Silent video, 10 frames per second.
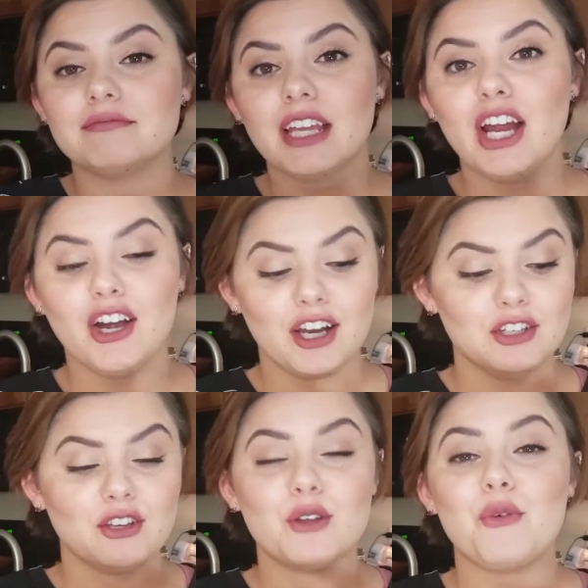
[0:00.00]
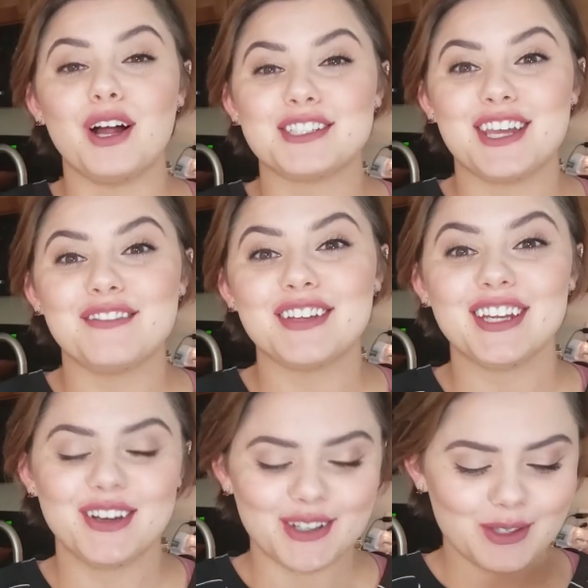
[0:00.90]
here and you can watch that
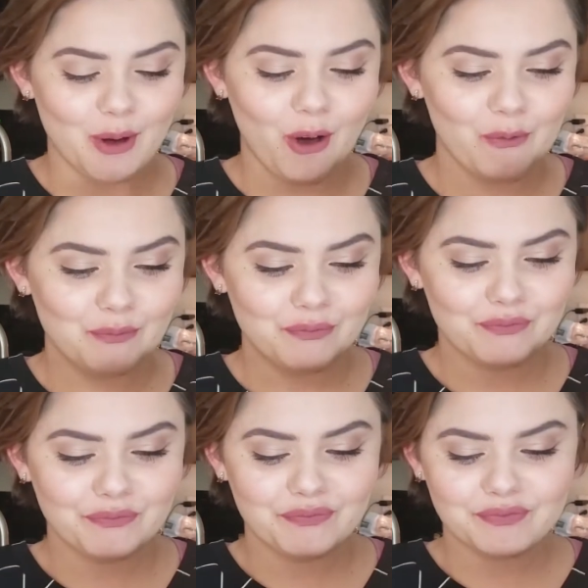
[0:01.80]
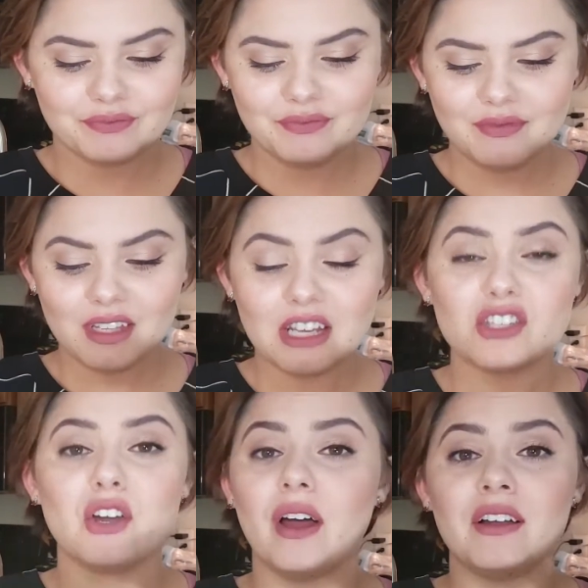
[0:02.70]
video as well.
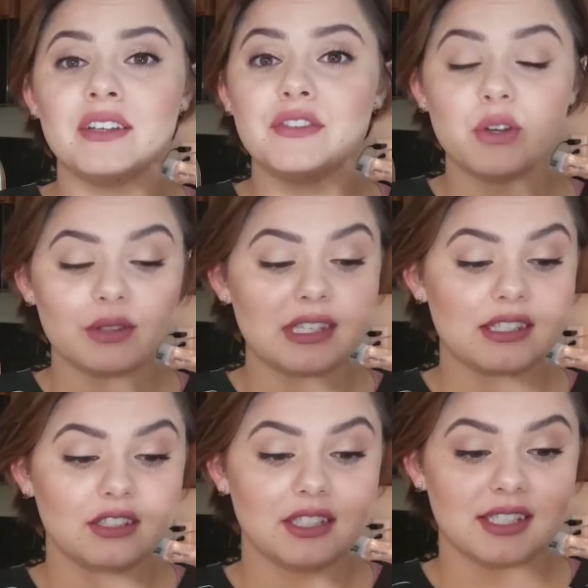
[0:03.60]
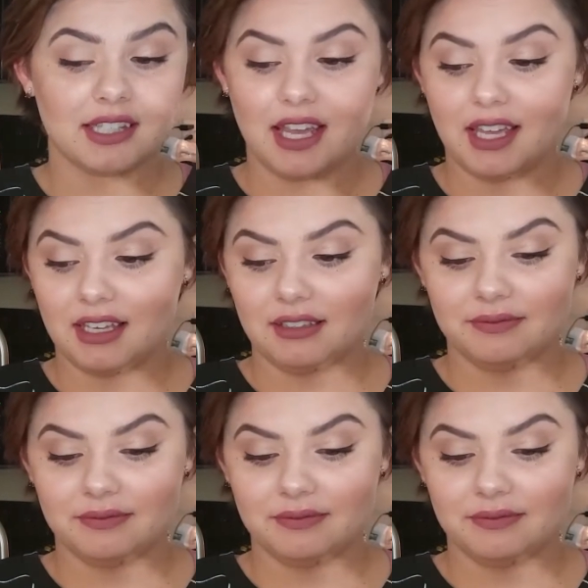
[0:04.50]
So I don't even know what this looks like,